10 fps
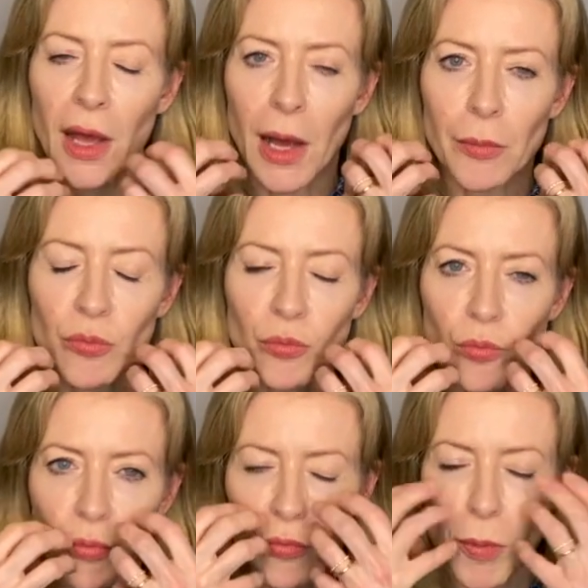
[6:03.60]

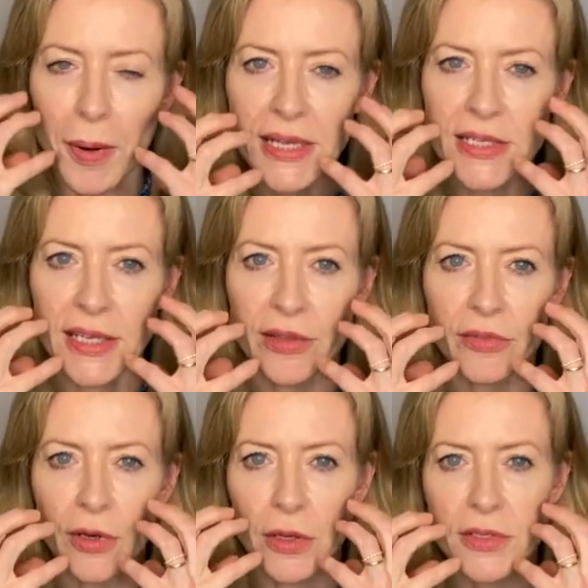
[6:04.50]
replacing
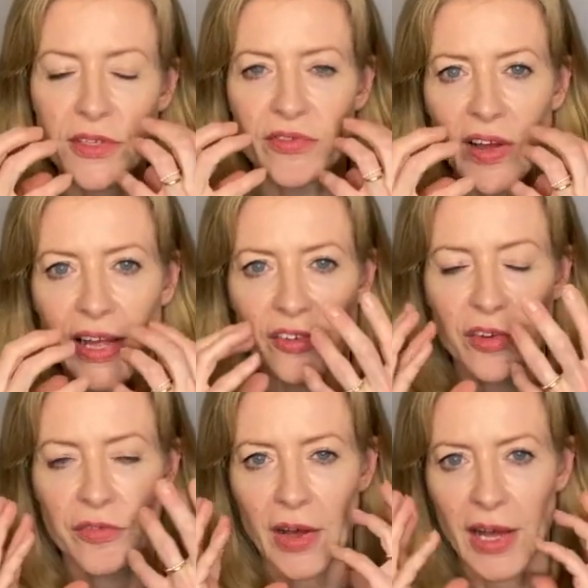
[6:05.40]
the lost fat
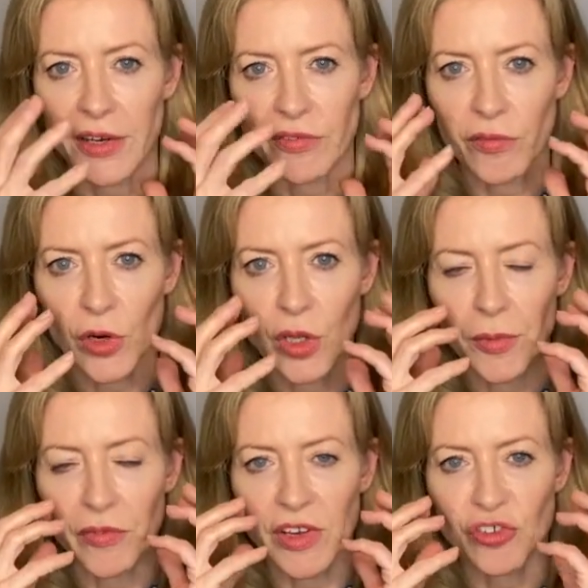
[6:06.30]
for added volume
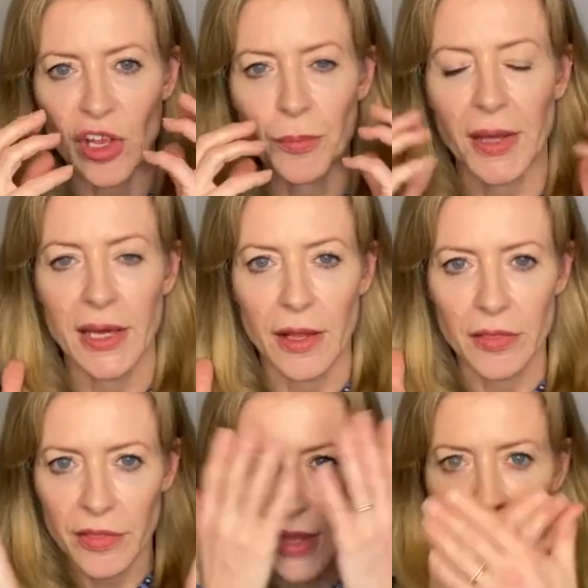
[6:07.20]
and reshaping,
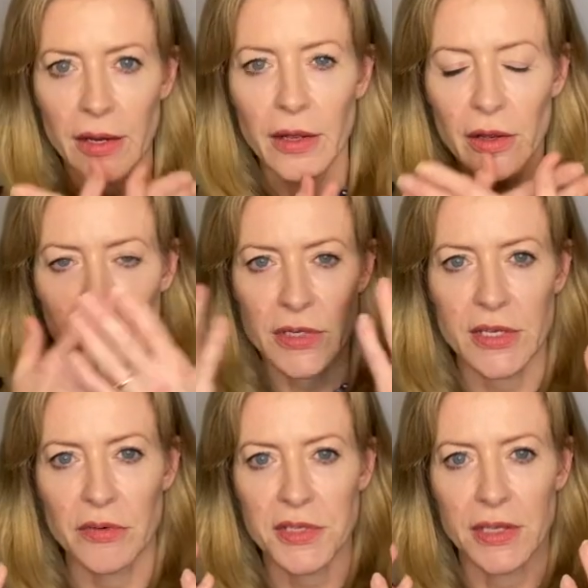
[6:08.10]
and then
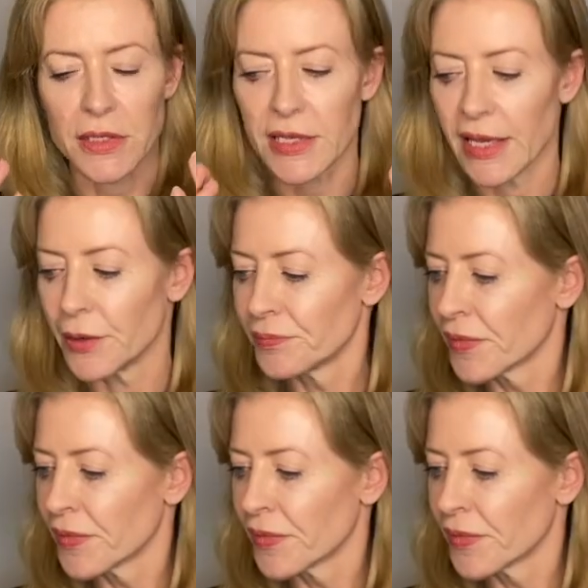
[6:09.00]
resurfacing the skin.